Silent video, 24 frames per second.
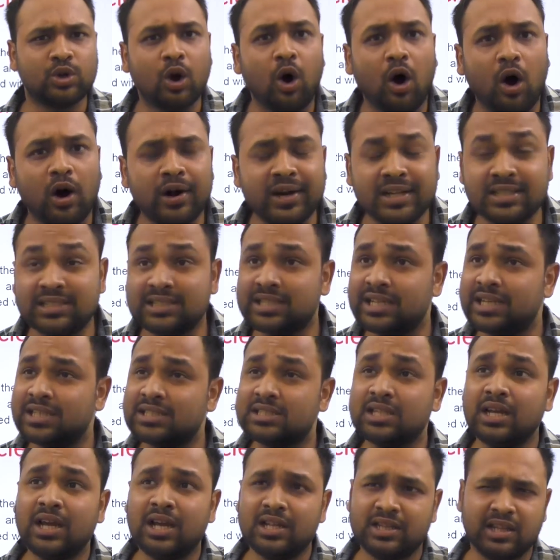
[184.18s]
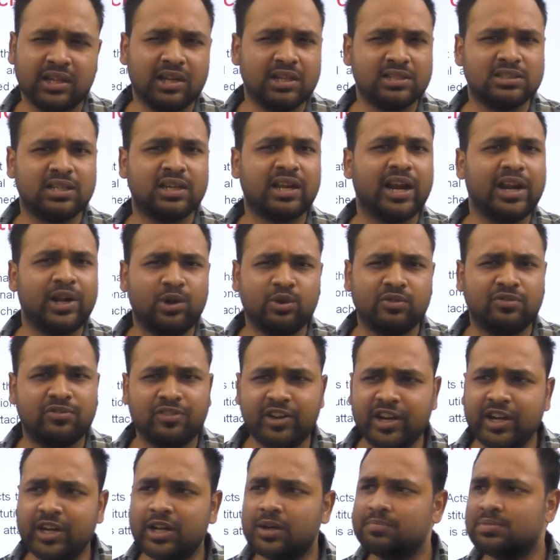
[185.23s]
God. It says there is a right to
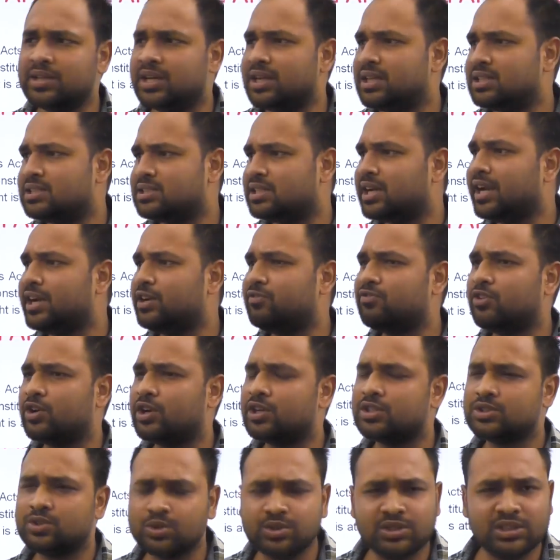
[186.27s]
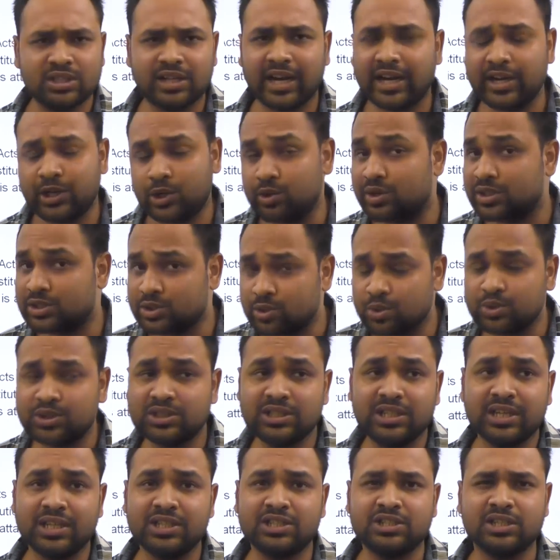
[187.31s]
freedom. There is right to
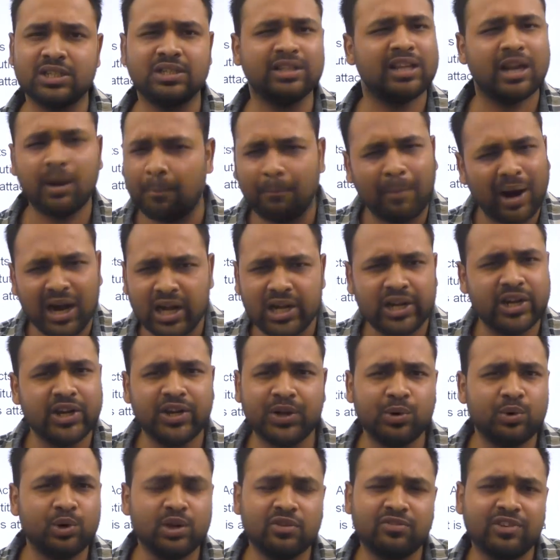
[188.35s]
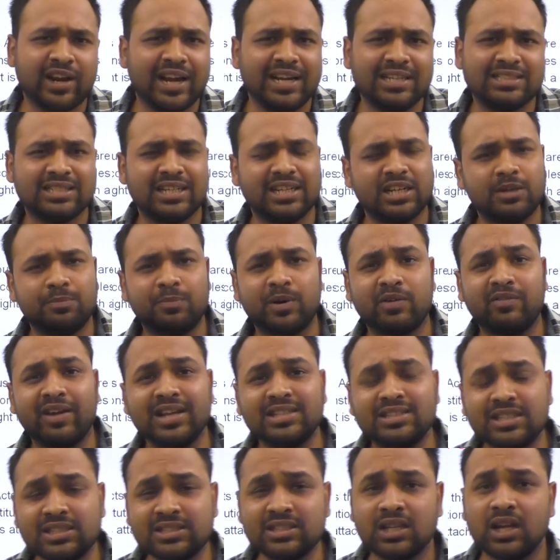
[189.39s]
association. There are a multitude of rights that it
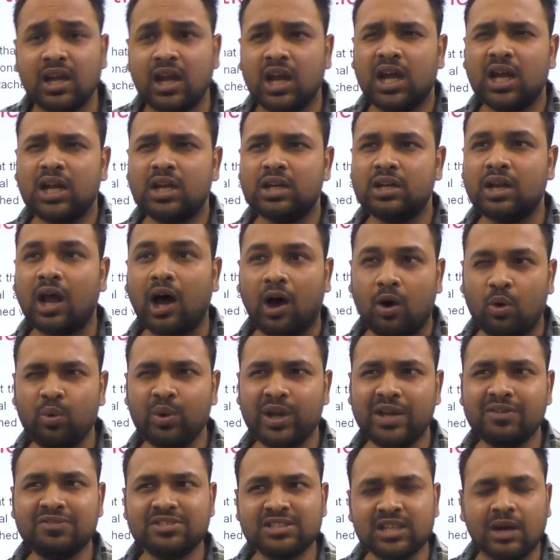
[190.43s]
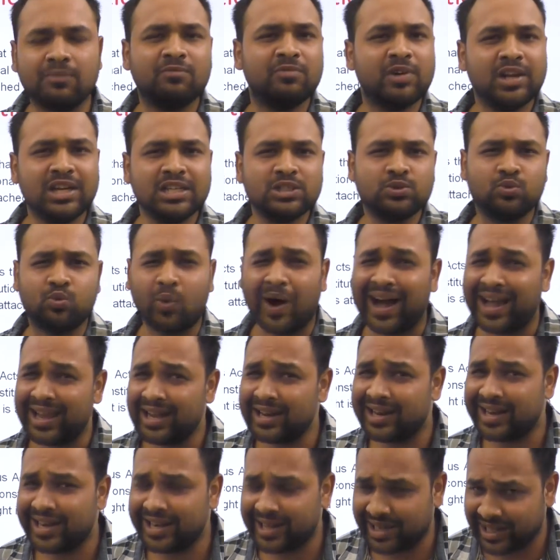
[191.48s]
provides us. Now, if someone is
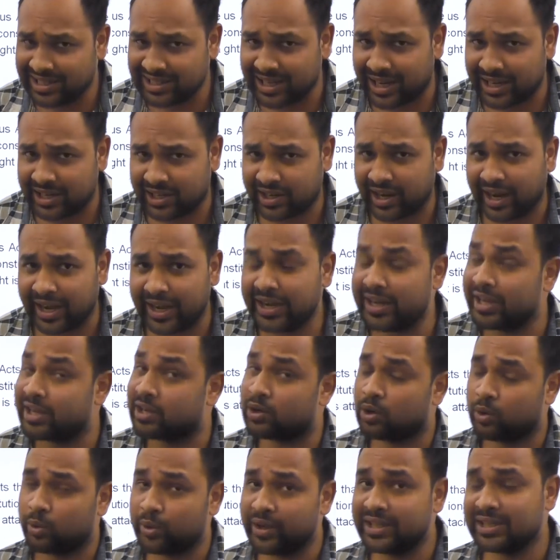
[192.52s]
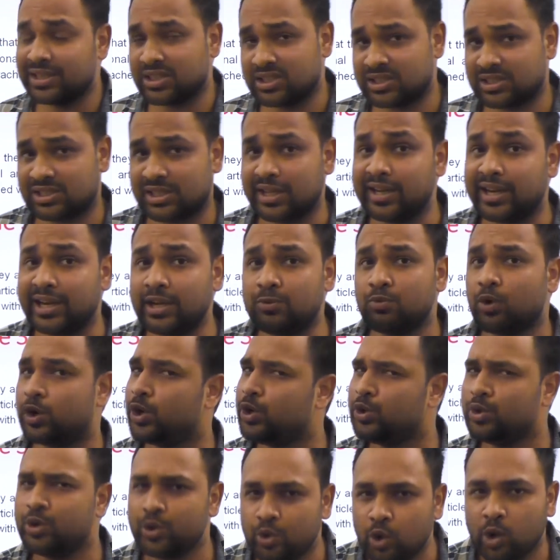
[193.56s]
violating that right, including the state, what
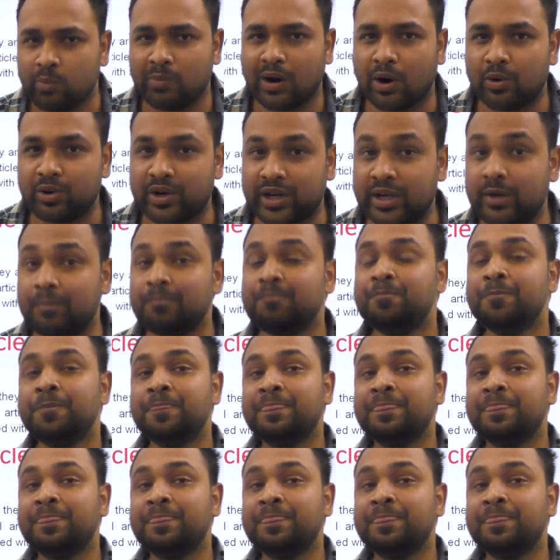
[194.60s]
do you do about it?